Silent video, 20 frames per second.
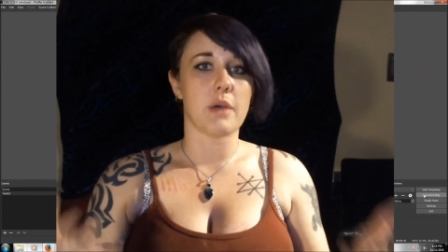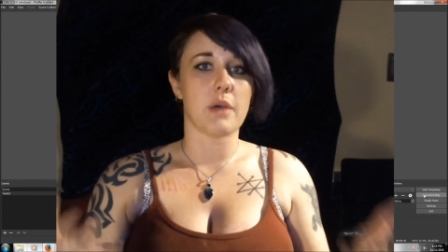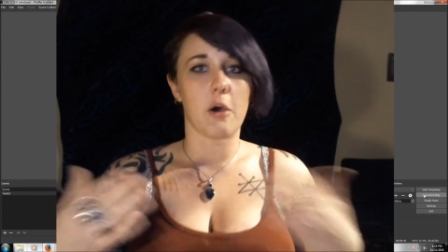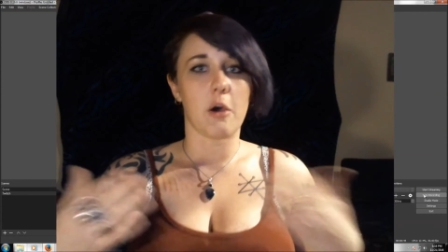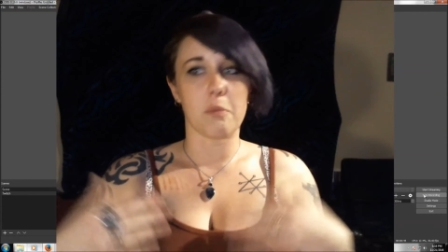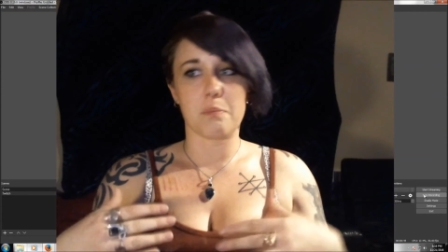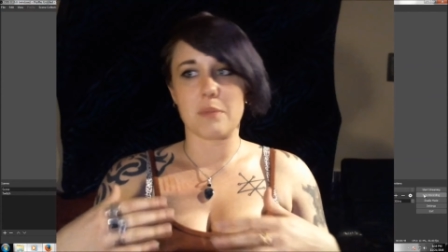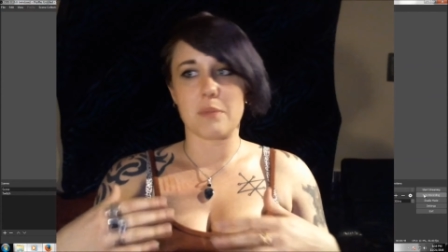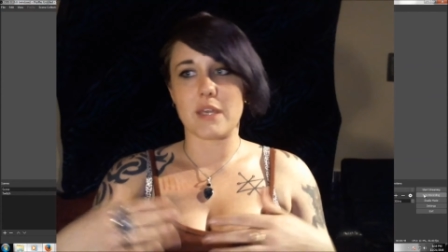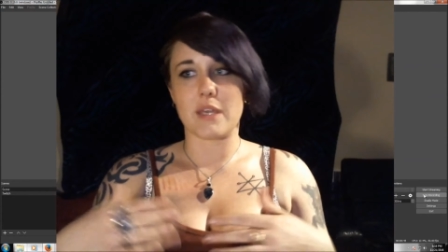
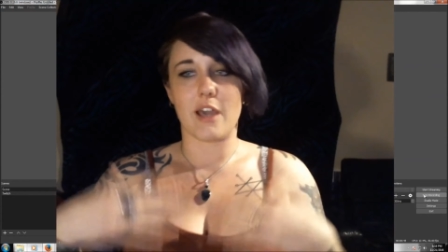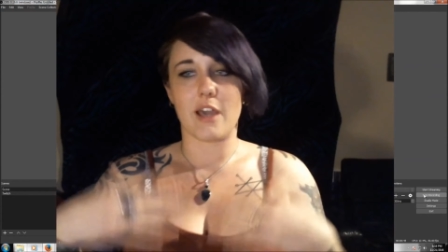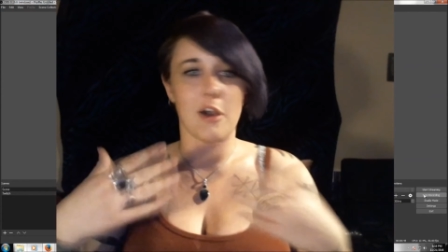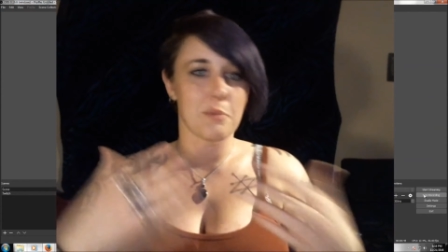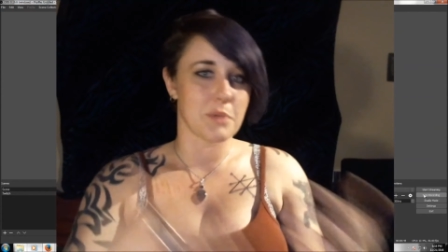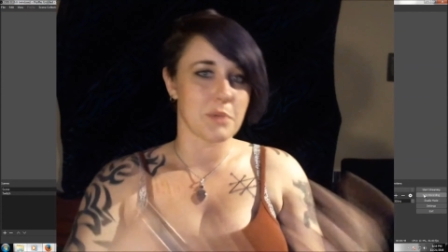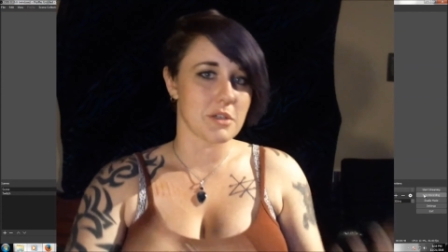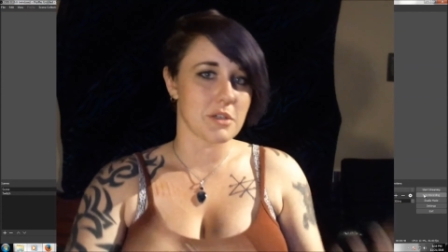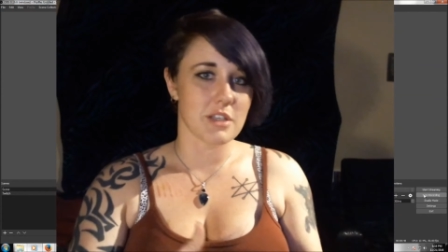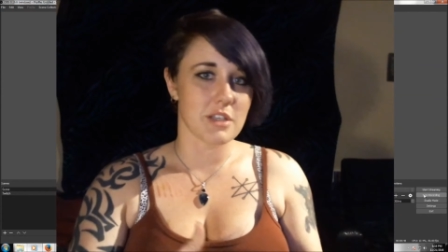help me,
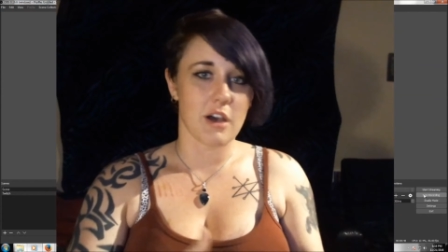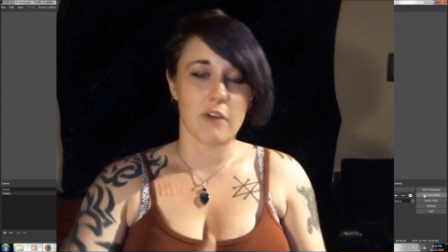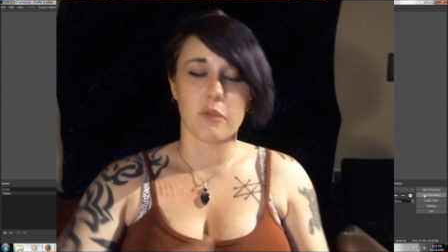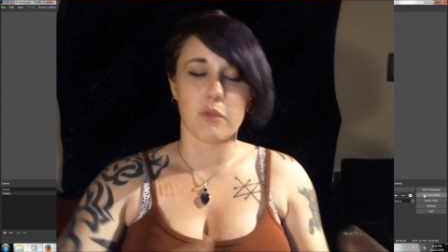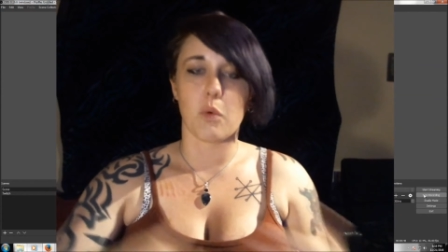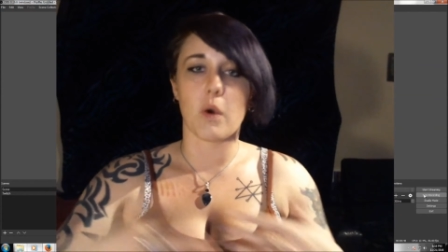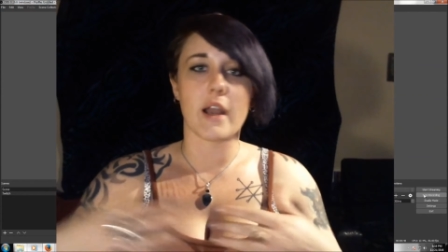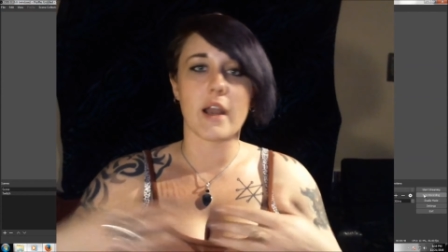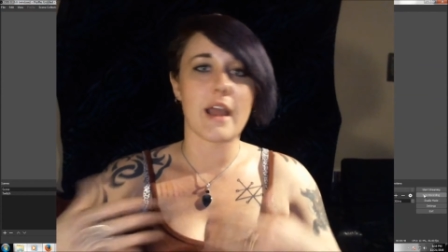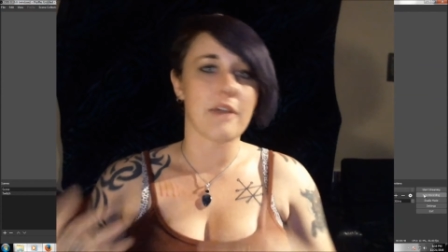help yourself,
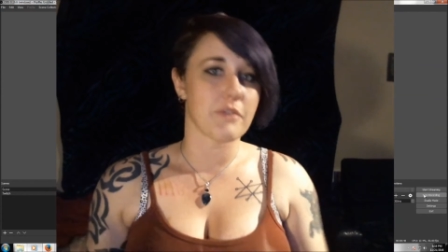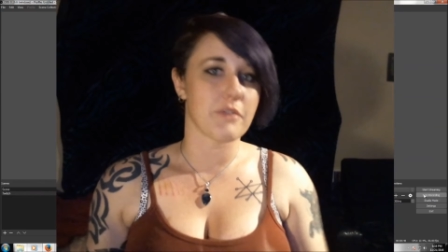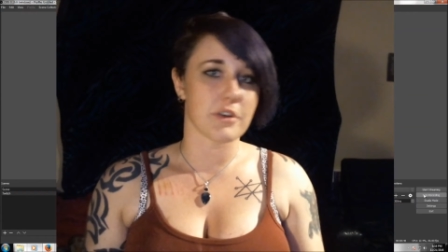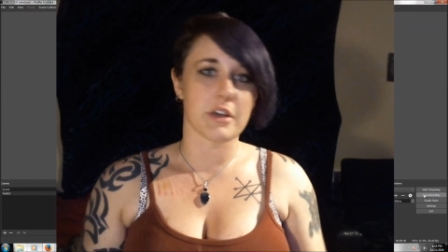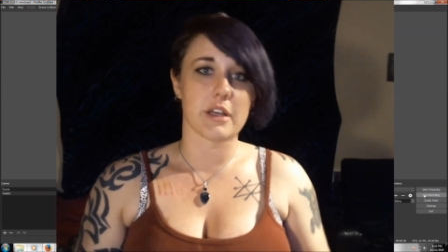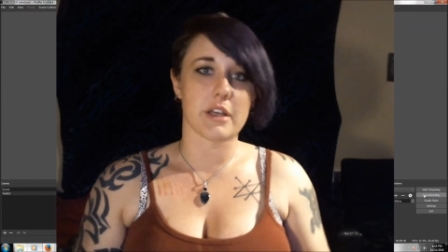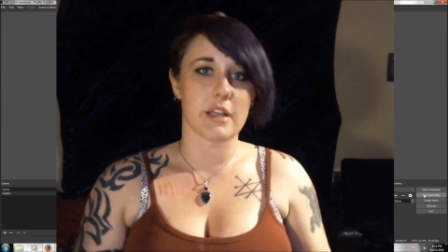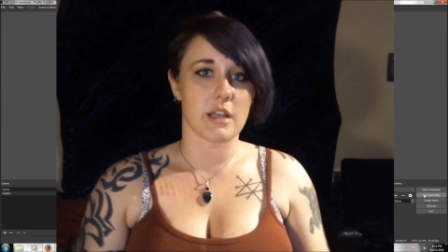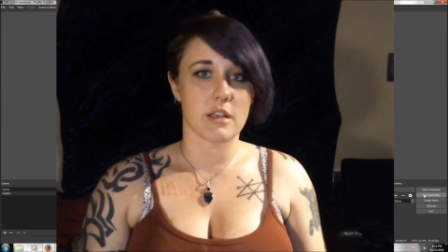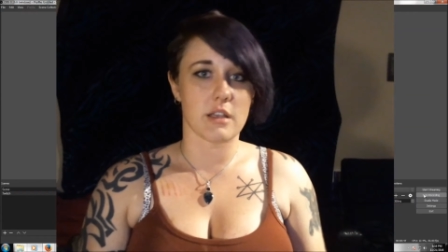whatever
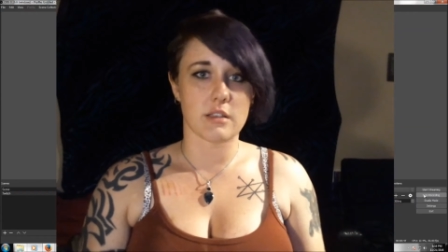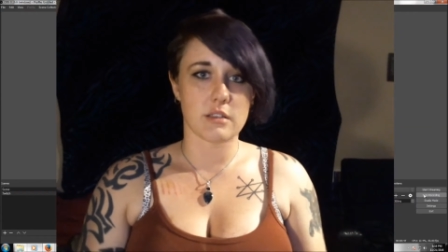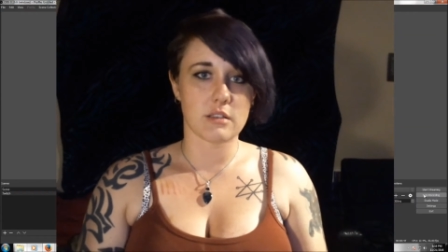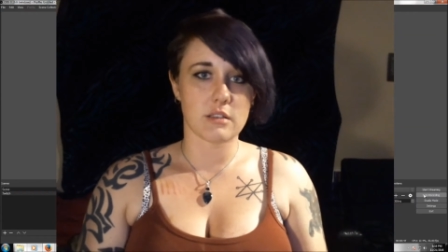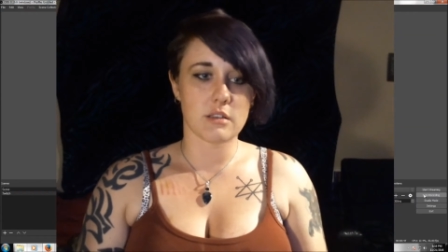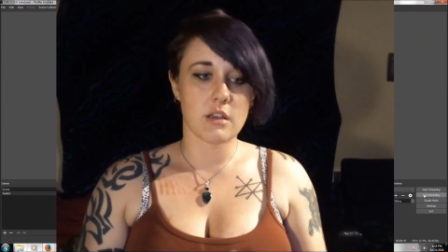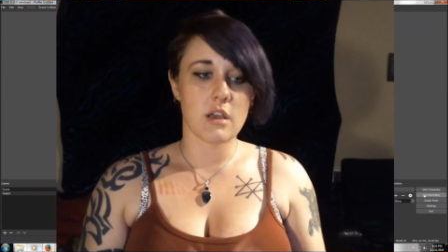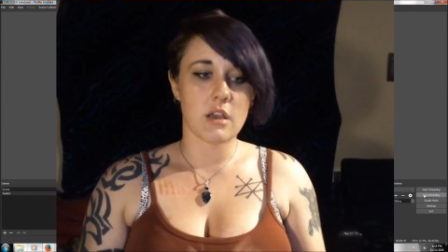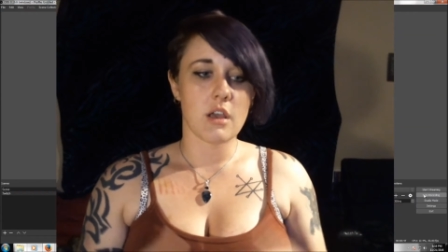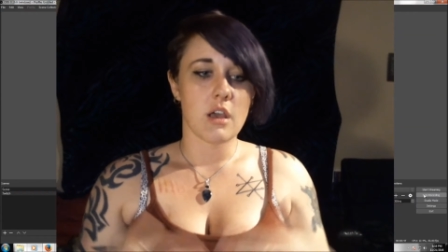it is.